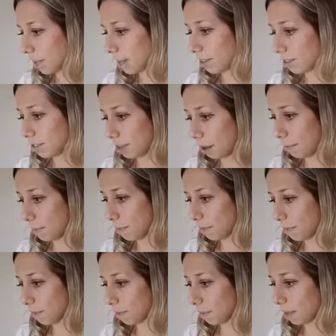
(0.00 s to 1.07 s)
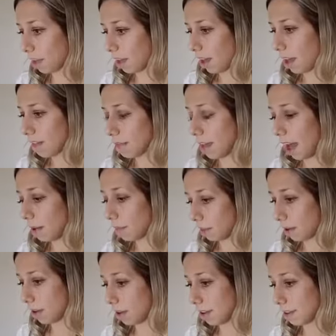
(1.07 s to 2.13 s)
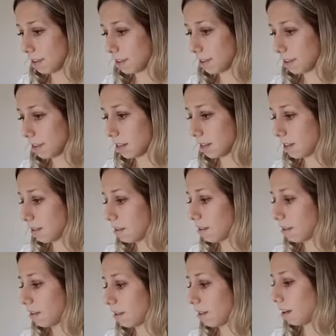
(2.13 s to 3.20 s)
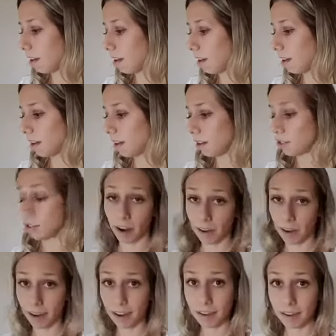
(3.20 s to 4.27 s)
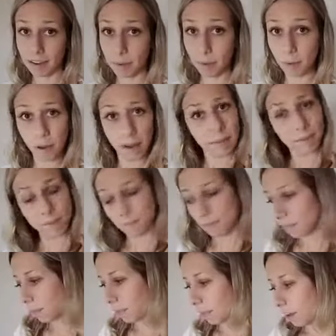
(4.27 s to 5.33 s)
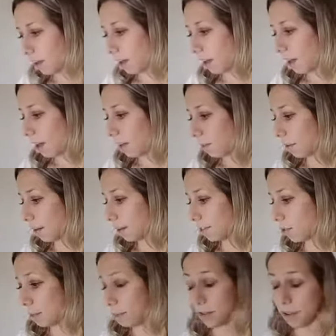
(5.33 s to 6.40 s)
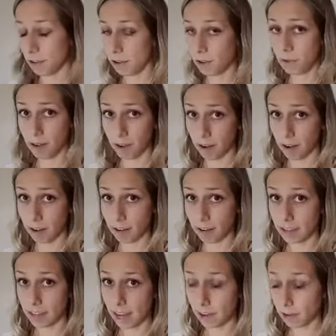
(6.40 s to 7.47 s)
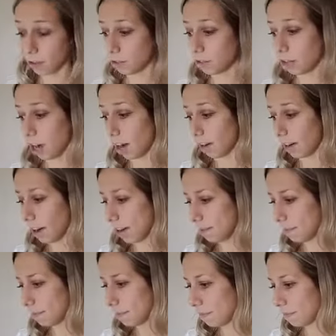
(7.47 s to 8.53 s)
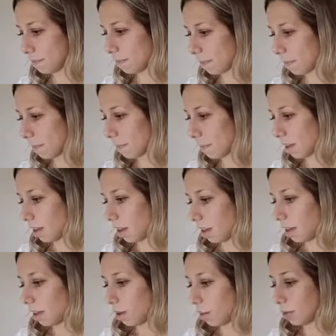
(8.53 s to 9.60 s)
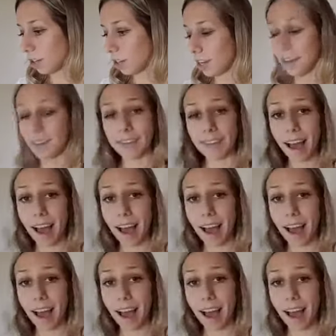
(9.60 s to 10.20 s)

So that was chakra number 1. We're going to jump into our sacral chakra, which is